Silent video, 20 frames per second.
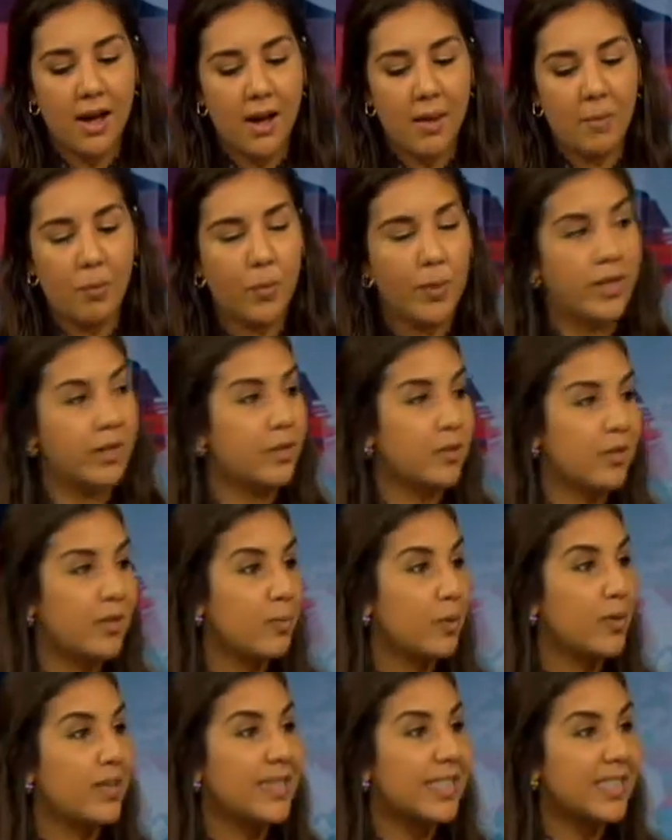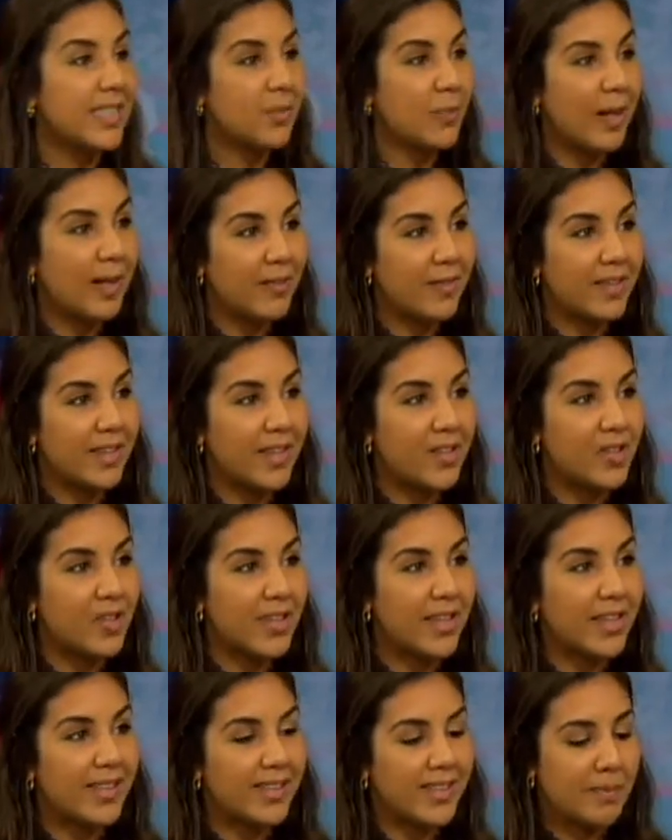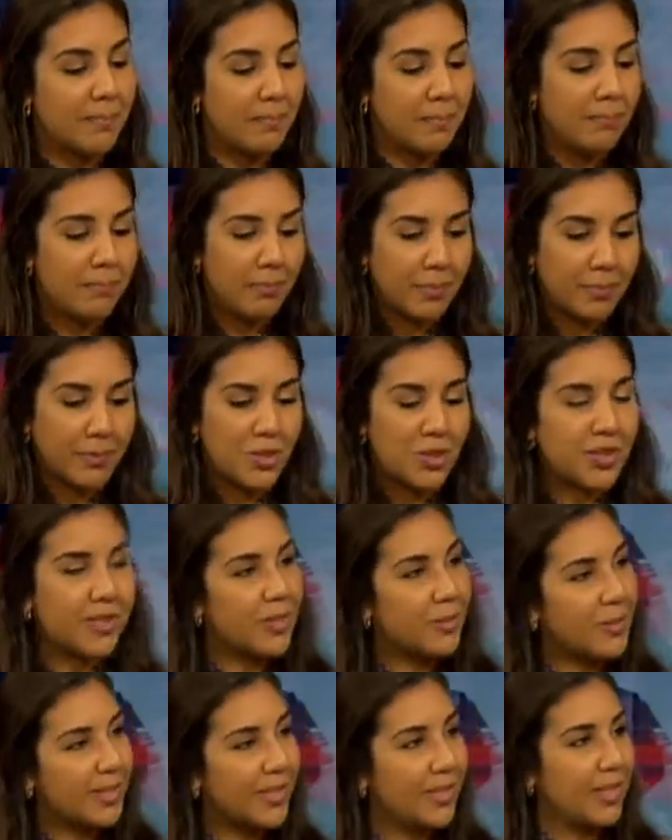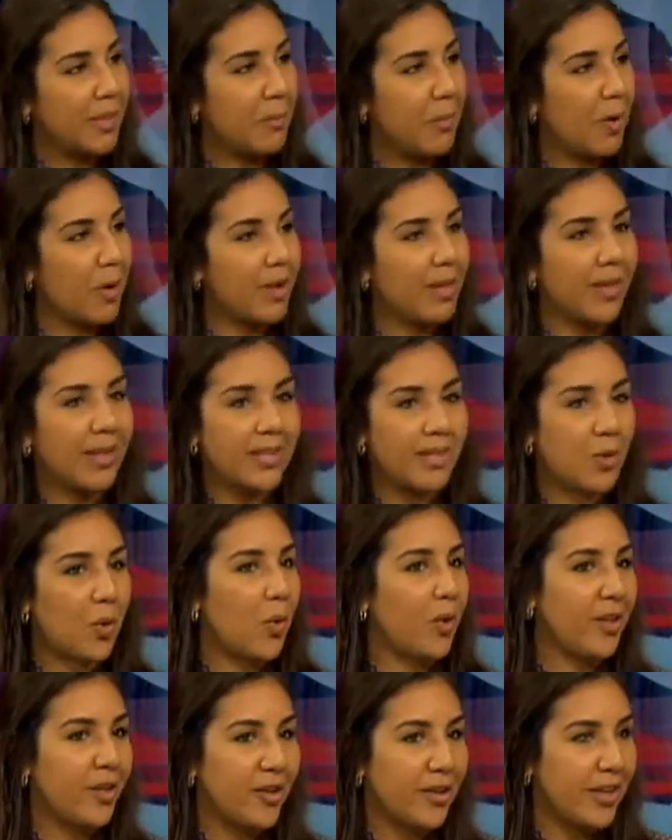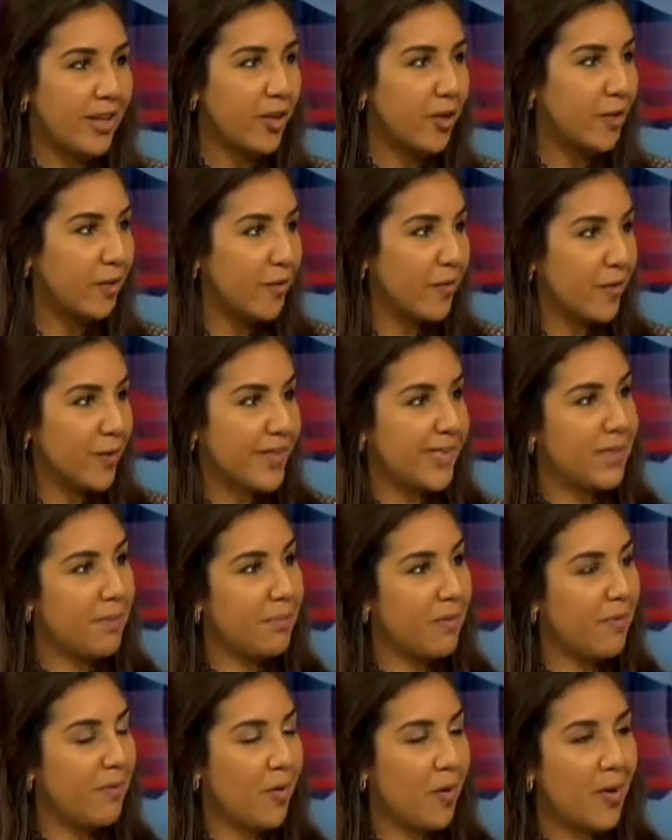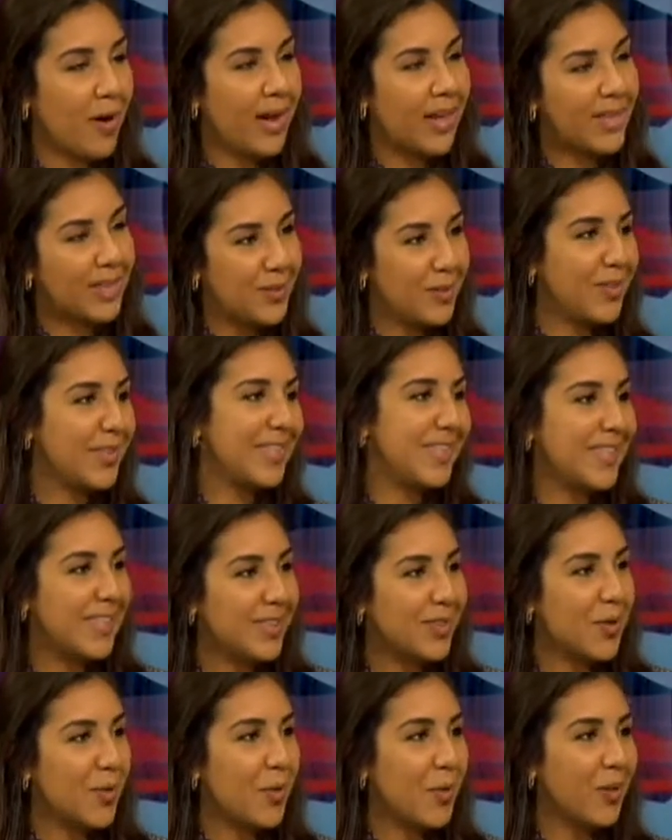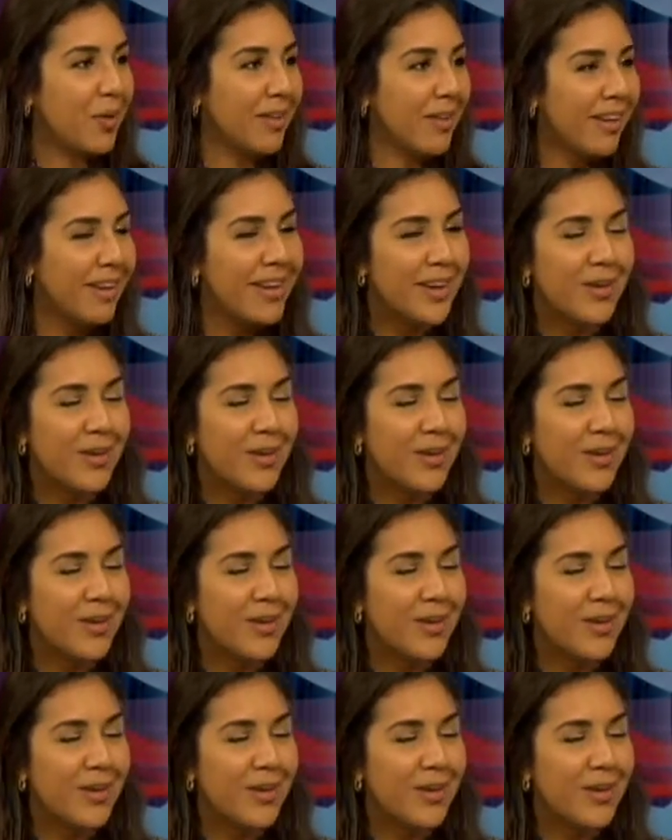We could do smoothies as well for lunch kits and just use a little bottle. That's all they need. You could freeze it beforehand so it stays cold.